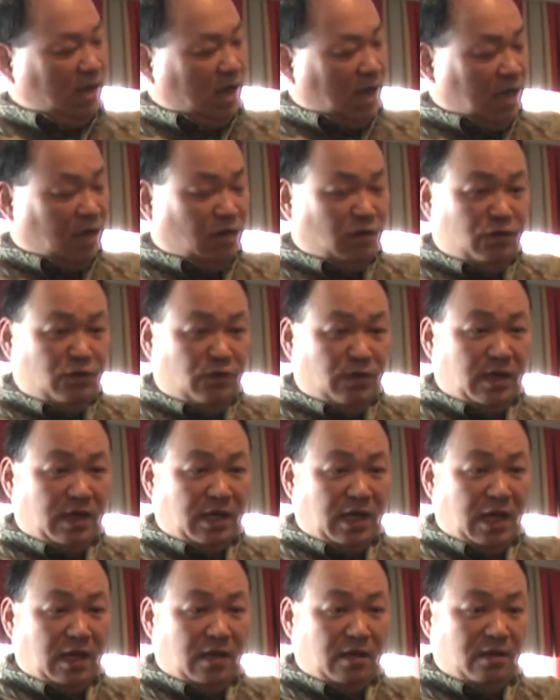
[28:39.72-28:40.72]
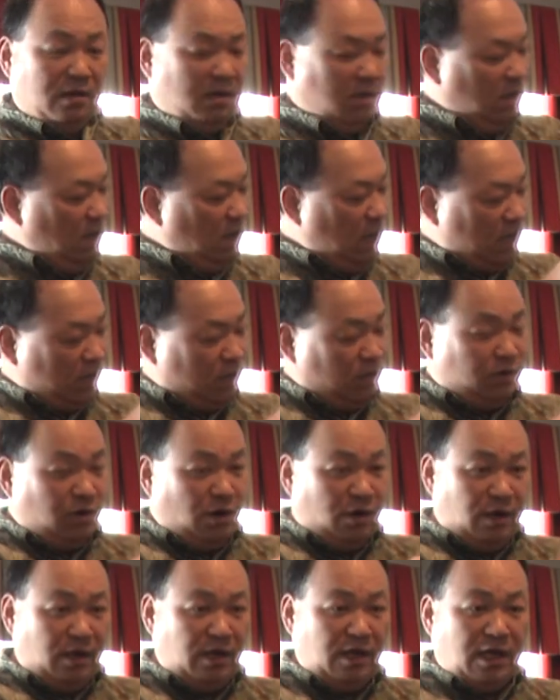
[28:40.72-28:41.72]
and you do it again. And you
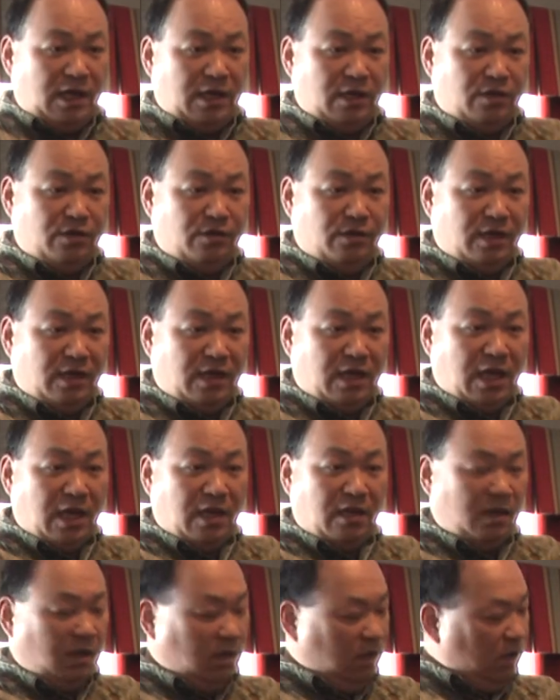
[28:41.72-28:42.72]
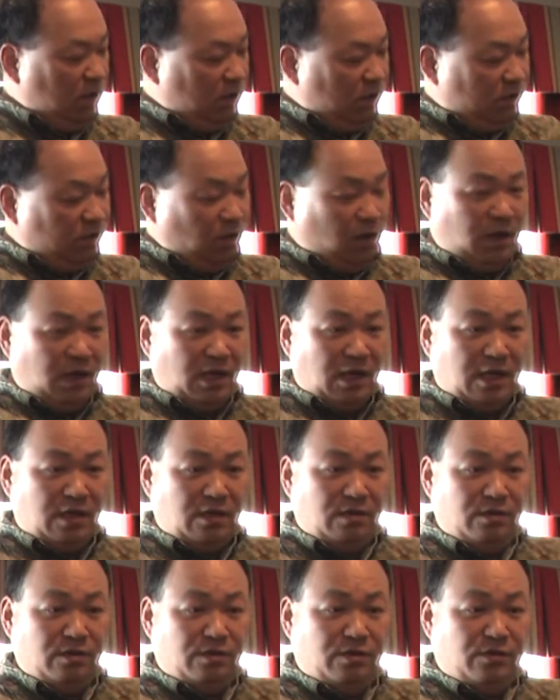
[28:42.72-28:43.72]
turn it and you do it again. You turn it and
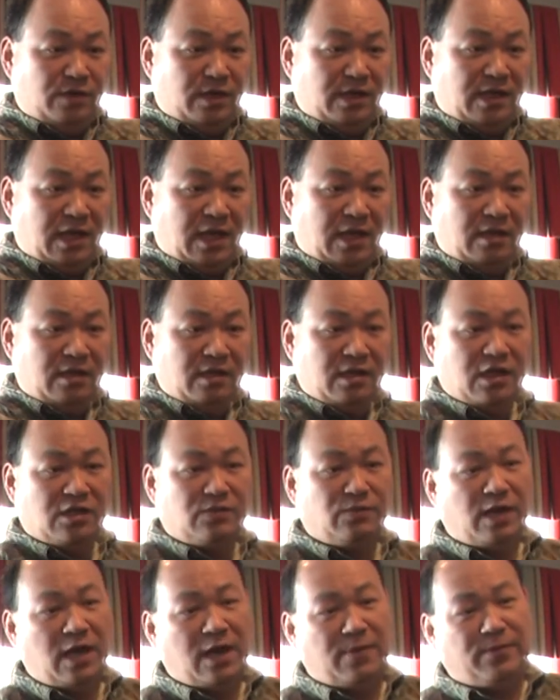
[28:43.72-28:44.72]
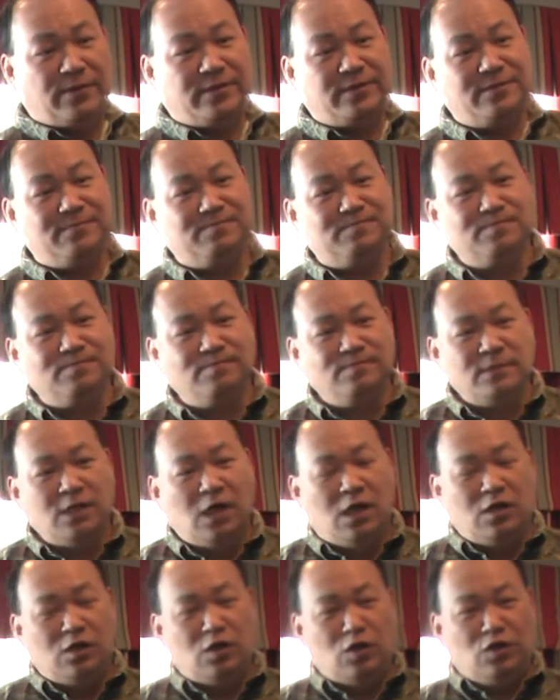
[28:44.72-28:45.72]
you do it again. Guess what happened?
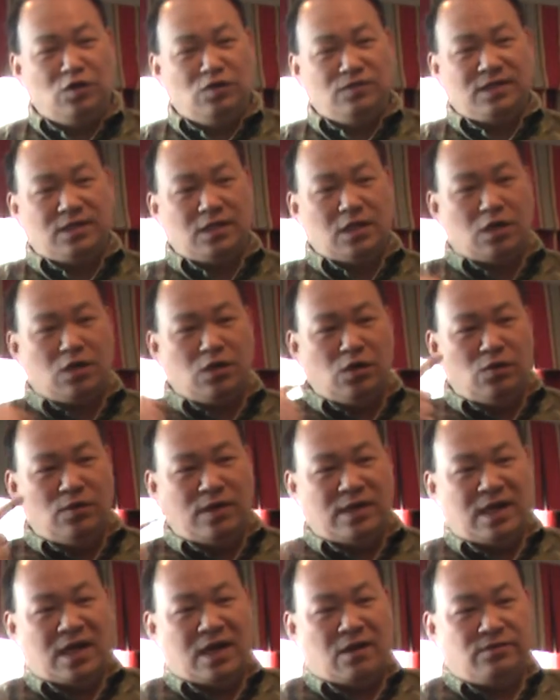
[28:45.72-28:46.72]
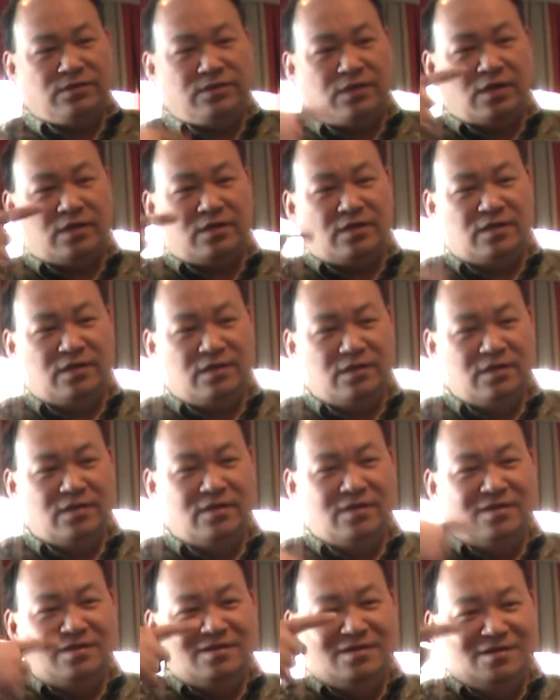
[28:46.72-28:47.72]
You're using the glue in the outsert
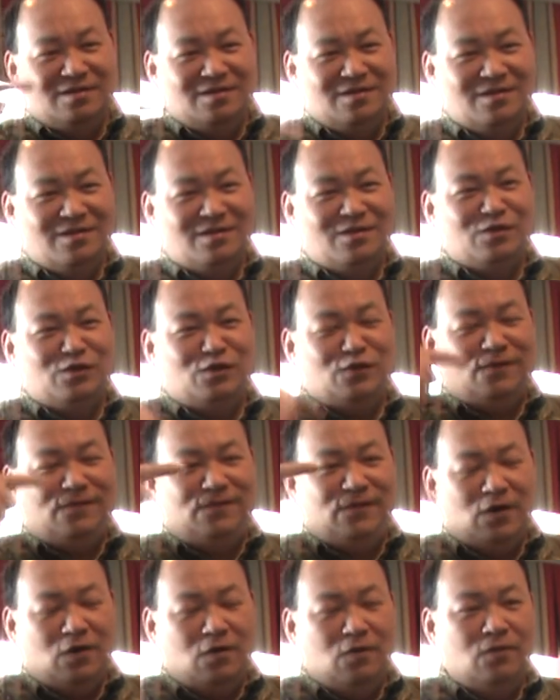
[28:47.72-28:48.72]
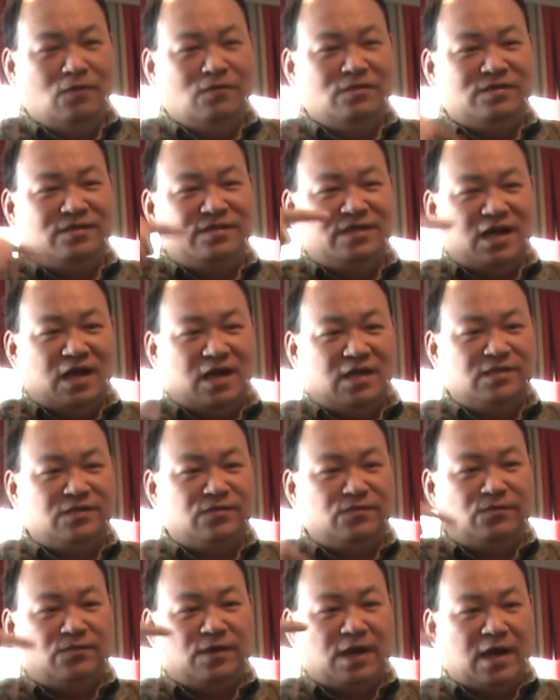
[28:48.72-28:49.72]
to flow
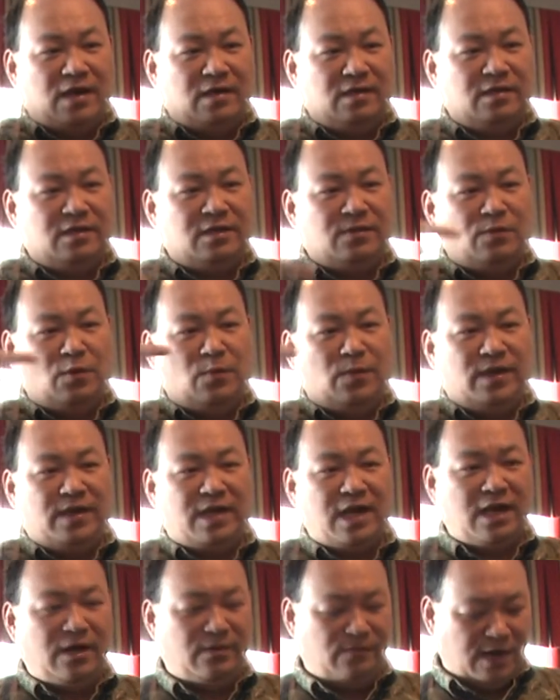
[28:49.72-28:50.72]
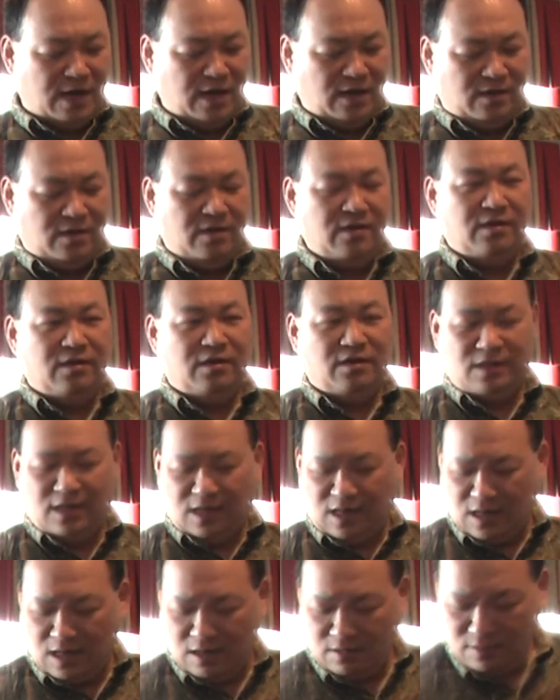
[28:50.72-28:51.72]
just right. The moment you get it right,
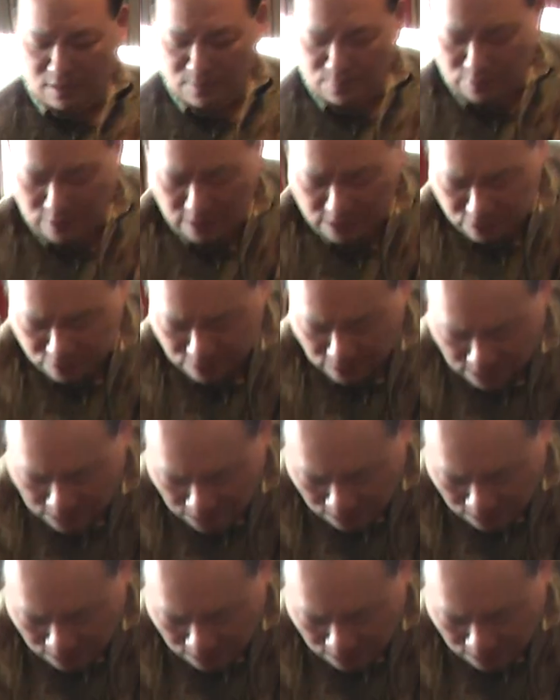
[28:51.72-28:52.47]
take it out, you put it straight